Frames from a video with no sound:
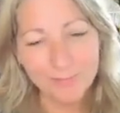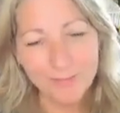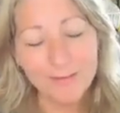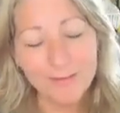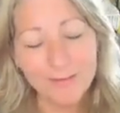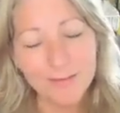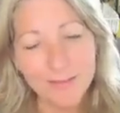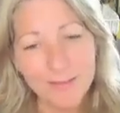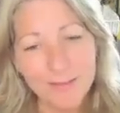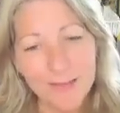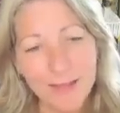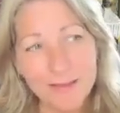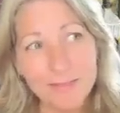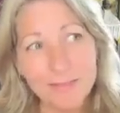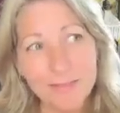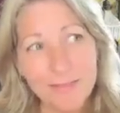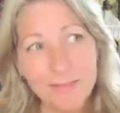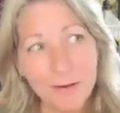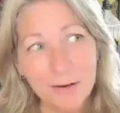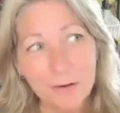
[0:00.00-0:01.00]
is it that
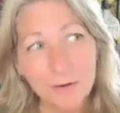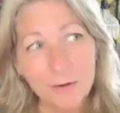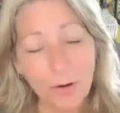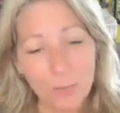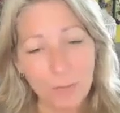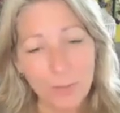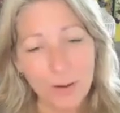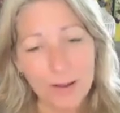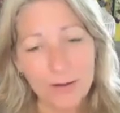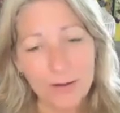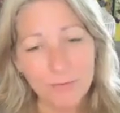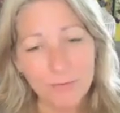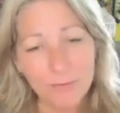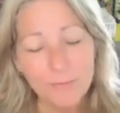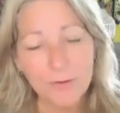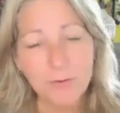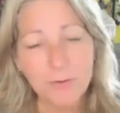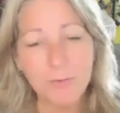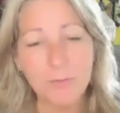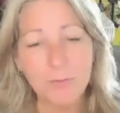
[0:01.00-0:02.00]
they're away from
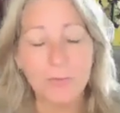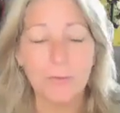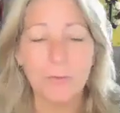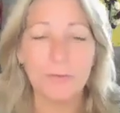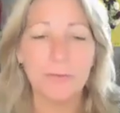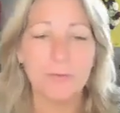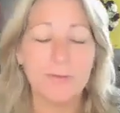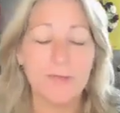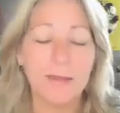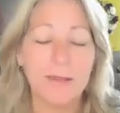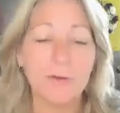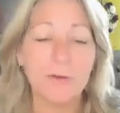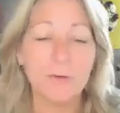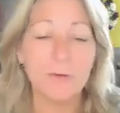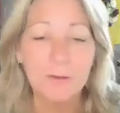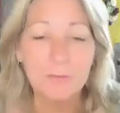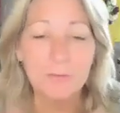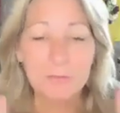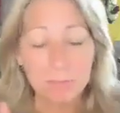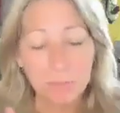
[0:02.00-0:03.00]
you, or is it that you
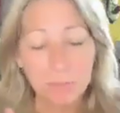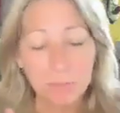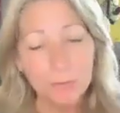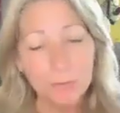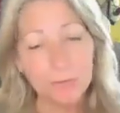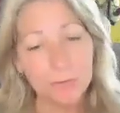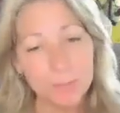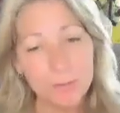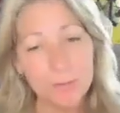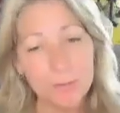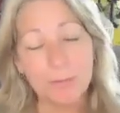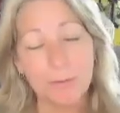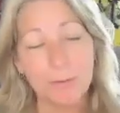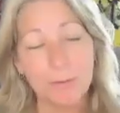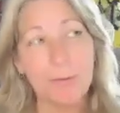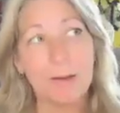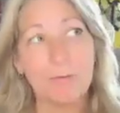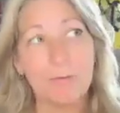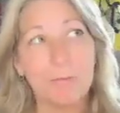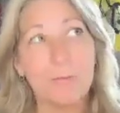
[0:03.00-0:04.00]
have pushed people
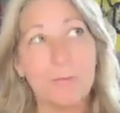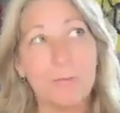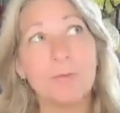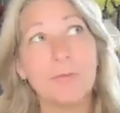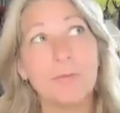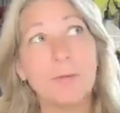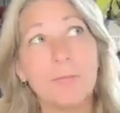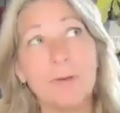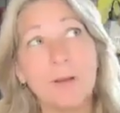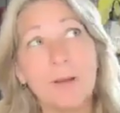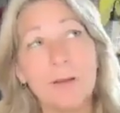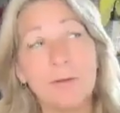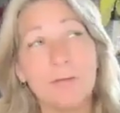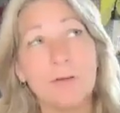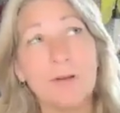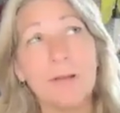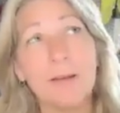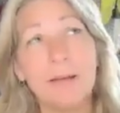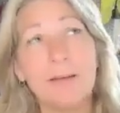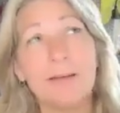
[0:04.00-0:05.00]
away from you? And so I'm really
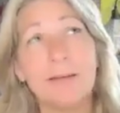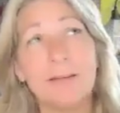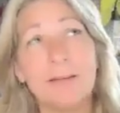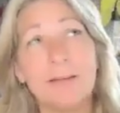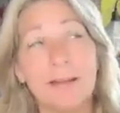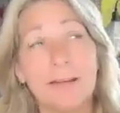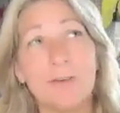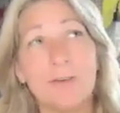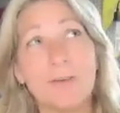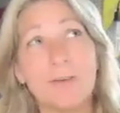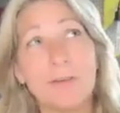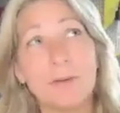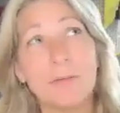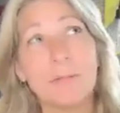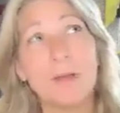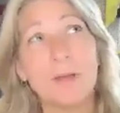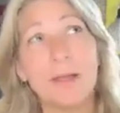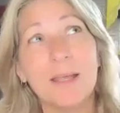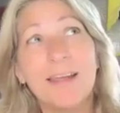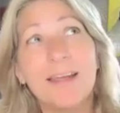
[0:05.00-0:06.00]
reading this energy because I'm
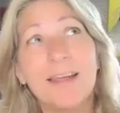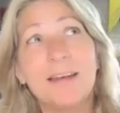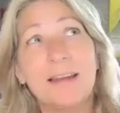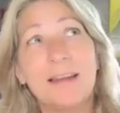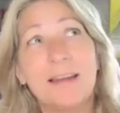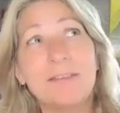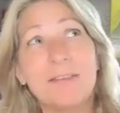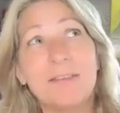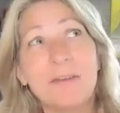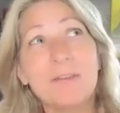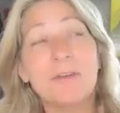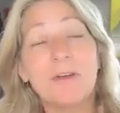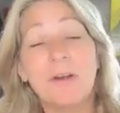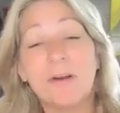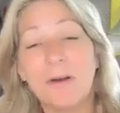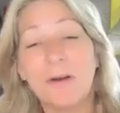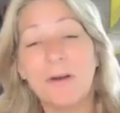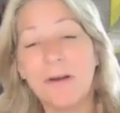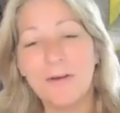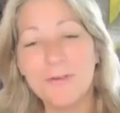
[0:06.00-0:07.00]
like, that sounds
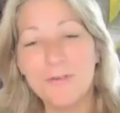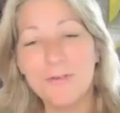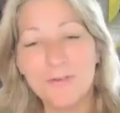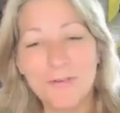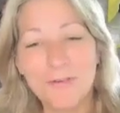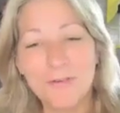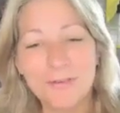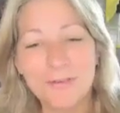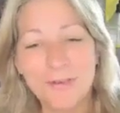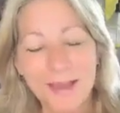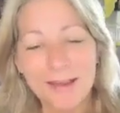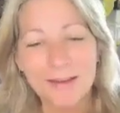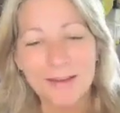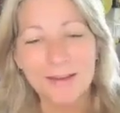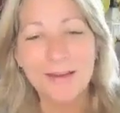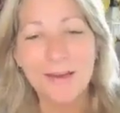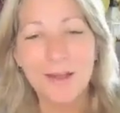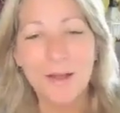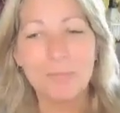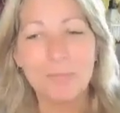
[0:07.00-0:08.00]
kind of harsh to
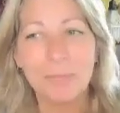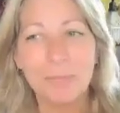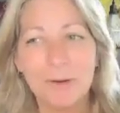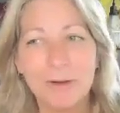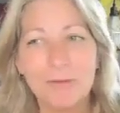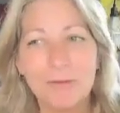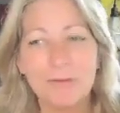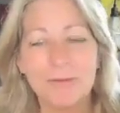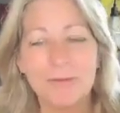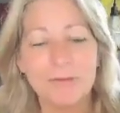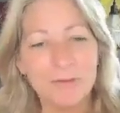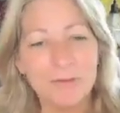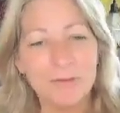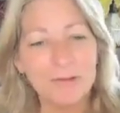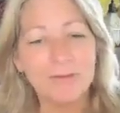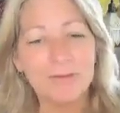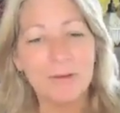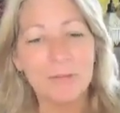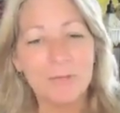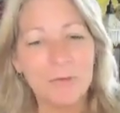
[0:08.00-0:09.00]
say, but it feels
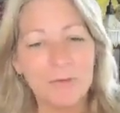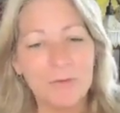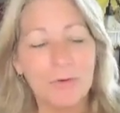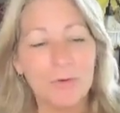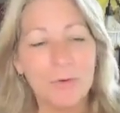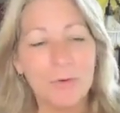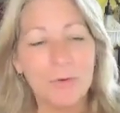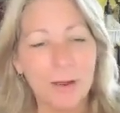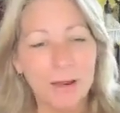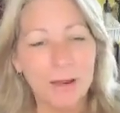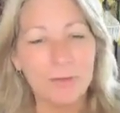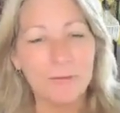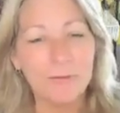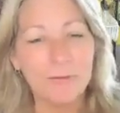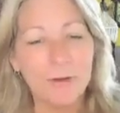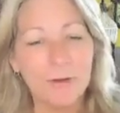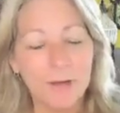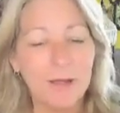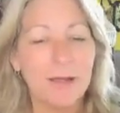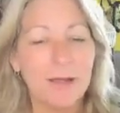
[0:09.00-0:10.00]
like some of you have
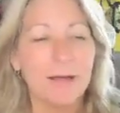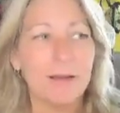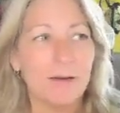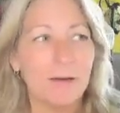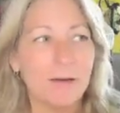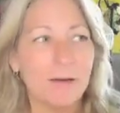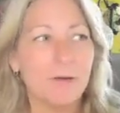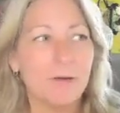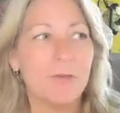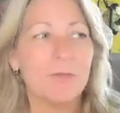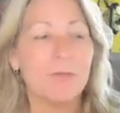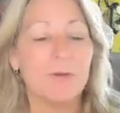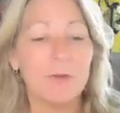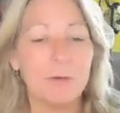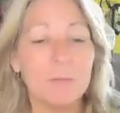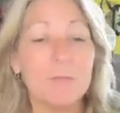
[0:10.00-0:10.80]
kind of